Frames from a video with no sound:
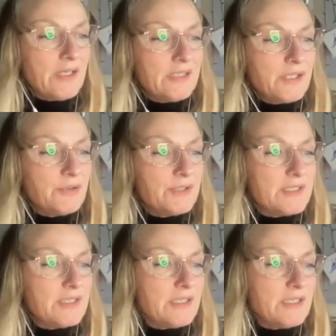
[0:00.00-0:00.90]
And then
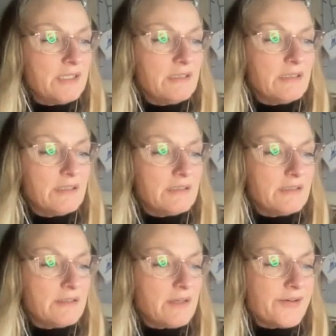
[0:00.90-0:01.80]
Christie
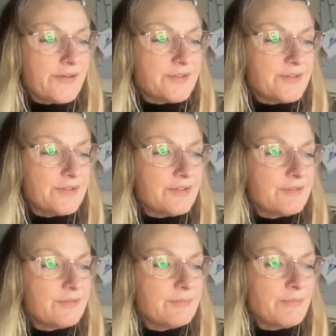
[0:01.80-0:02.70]
asked,
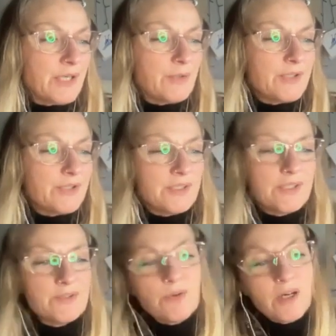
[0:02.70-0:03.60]
my question
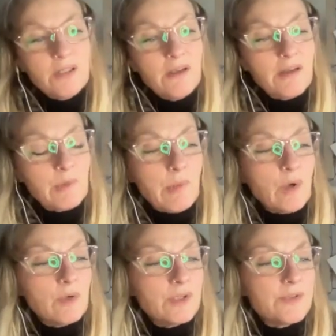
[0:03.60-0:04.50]
is not unlike
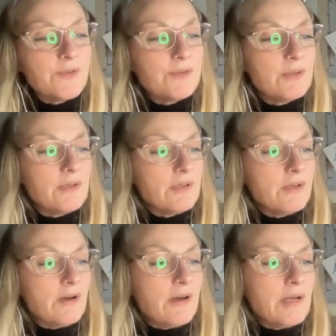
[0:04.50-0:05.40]
Paula's.
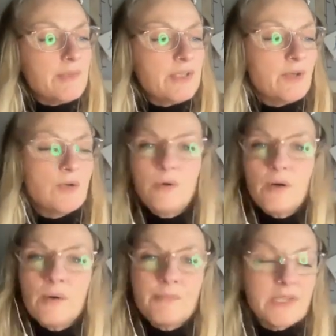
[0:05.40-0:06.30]
I'm in
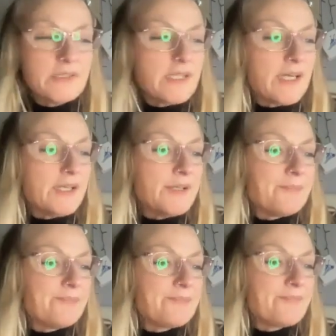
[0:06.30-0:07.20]
court on Monday,
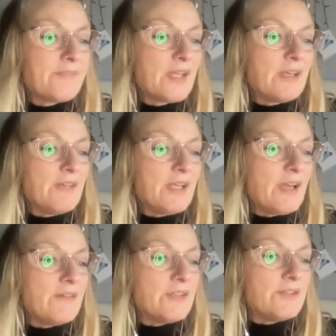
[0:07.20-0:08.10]
giving
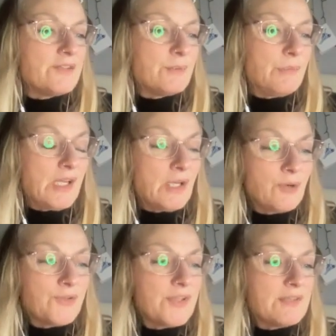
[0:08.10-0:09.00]
evidence and being
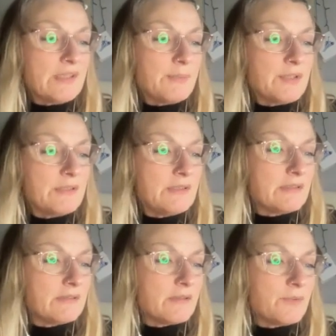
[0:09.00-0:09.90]
cross-examined.
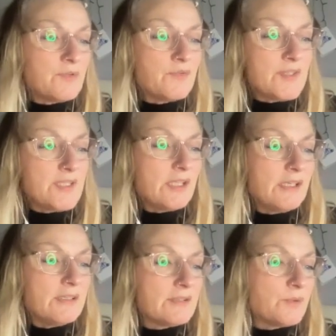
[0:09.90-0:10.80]
I was
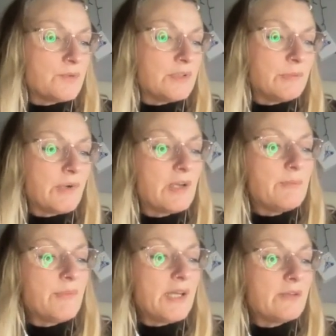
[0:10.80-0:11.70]
physically assaulted by
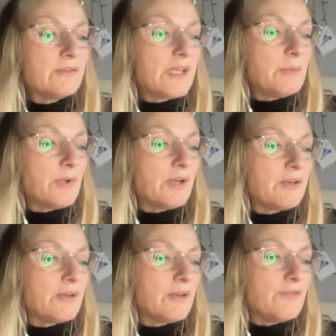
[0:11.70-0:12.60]
a male
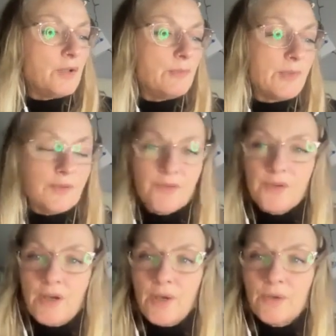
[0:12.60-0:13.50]
neighbour a few
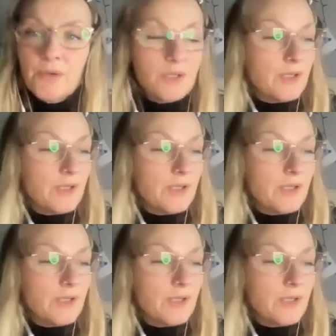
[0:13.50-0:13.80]
months ago,